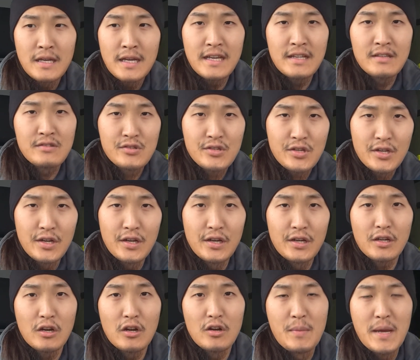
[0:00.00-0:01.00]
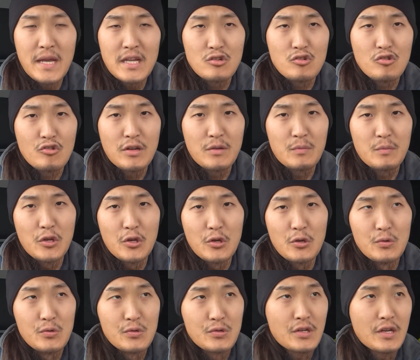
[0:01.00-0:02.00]
into kind of mainstream
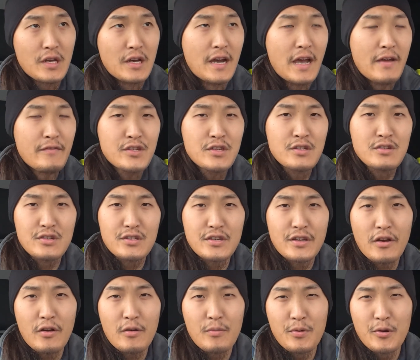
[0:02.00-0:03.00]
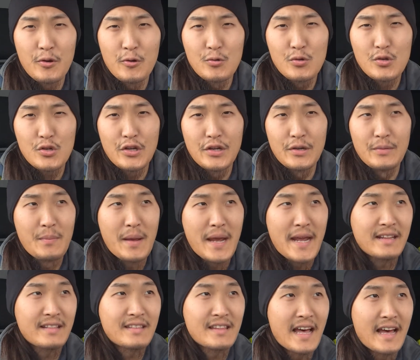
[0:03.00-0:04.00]
news ever since Sarah Puchin
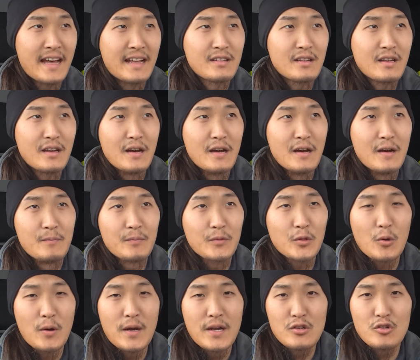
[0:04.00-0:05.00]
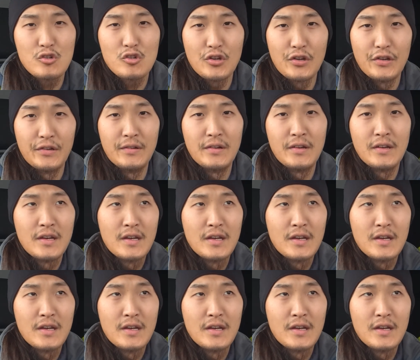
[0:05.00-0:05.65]
made that question